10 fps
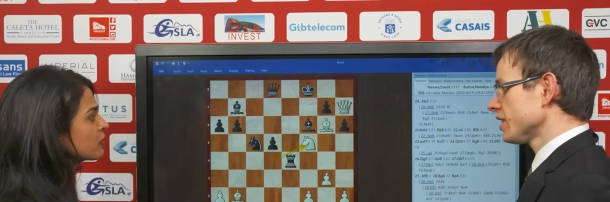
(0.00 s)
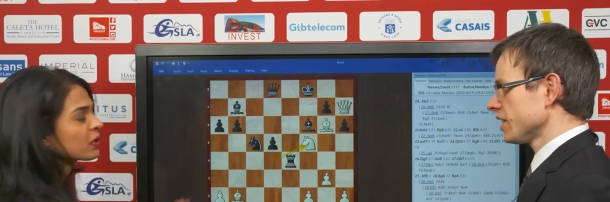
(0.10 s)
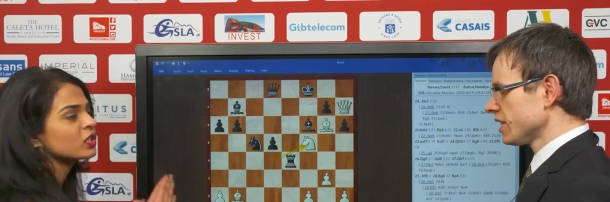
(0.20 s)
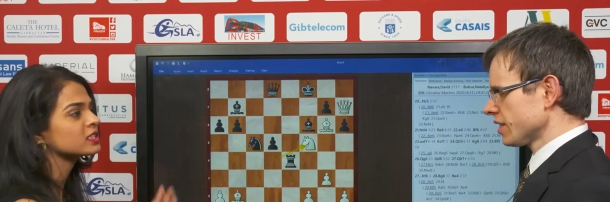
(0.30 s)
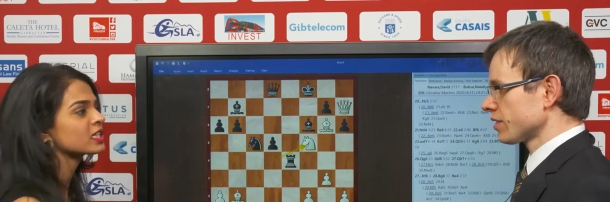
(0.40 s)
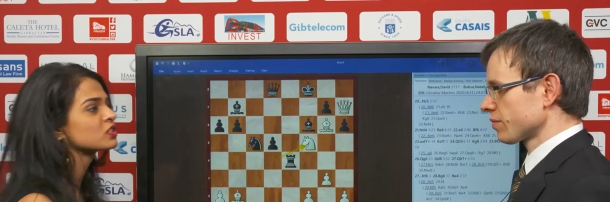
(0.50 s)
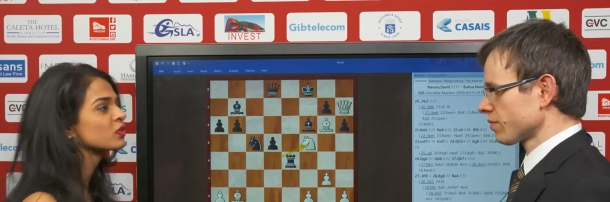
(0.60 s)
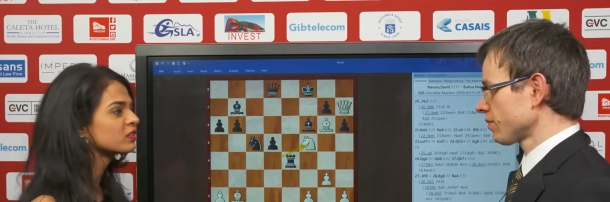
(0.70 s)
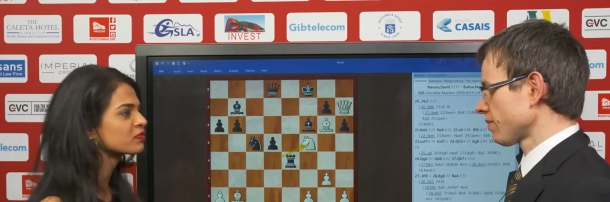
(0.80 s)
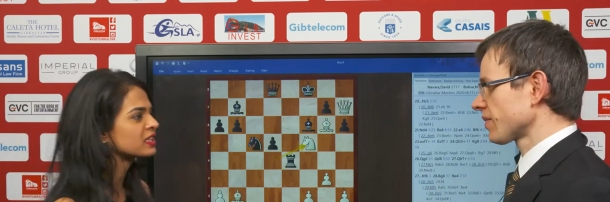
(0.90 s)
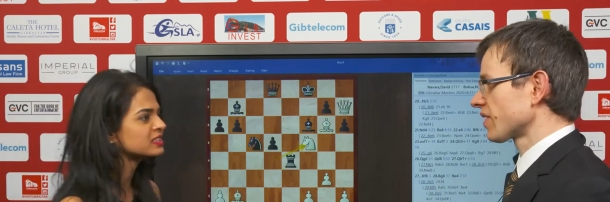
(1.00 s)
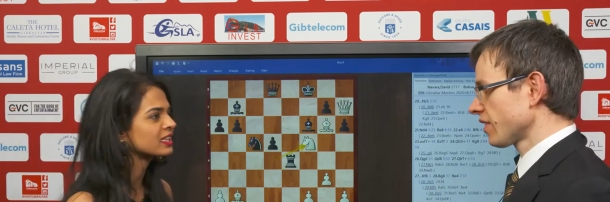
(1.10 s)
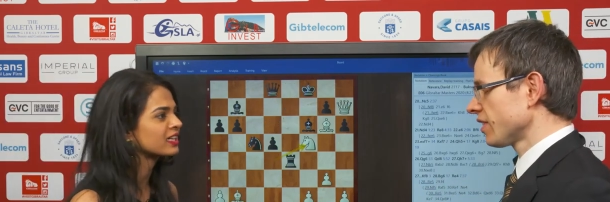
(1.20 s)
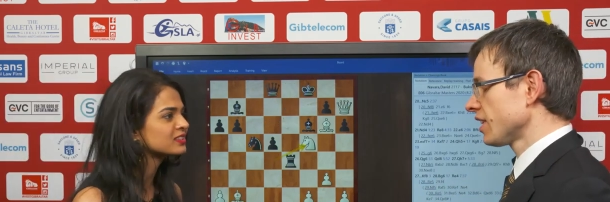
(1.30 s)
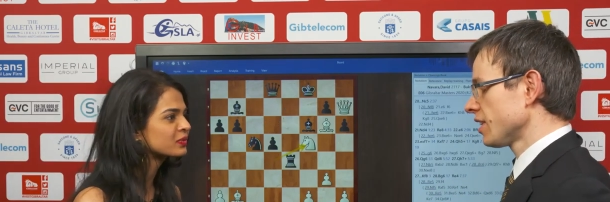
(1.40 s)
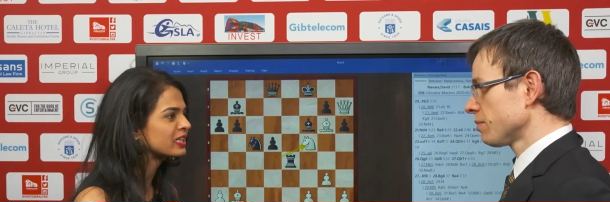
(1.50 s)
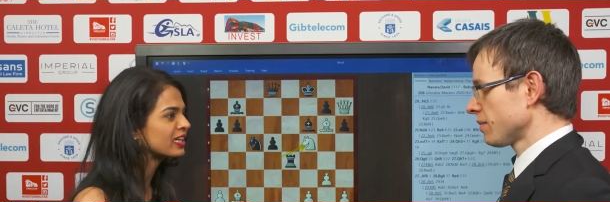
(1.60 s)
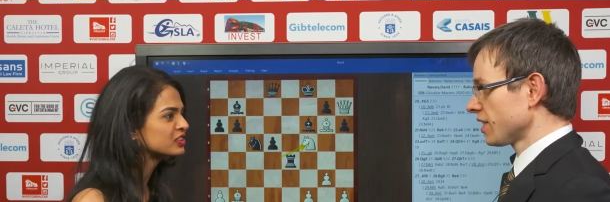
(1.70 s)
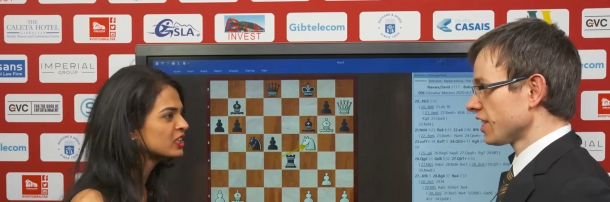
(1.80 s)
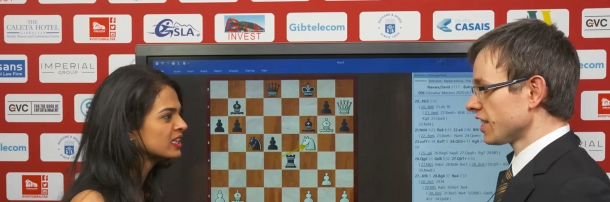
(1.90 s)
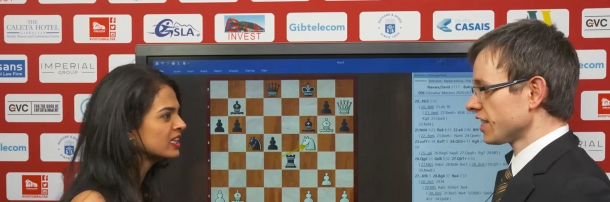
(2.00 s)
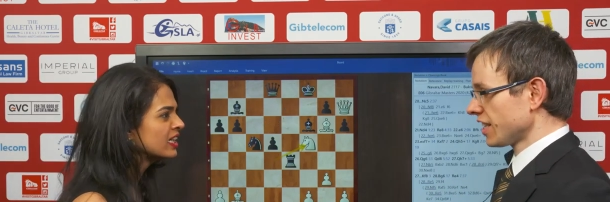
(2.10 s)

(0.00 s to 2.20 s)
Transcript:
Speaker 1: game because there's no defense against queen h8.